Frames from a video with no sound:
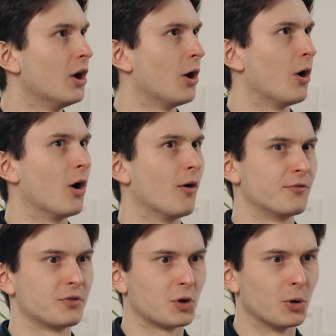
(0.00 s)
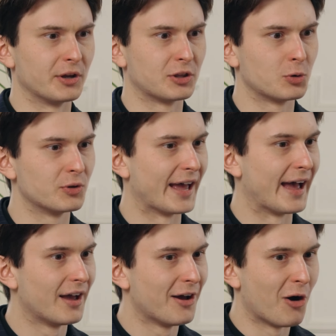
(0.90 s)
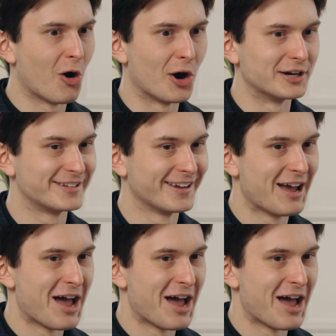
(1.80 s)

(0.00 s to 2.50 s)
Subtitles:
of going through the hard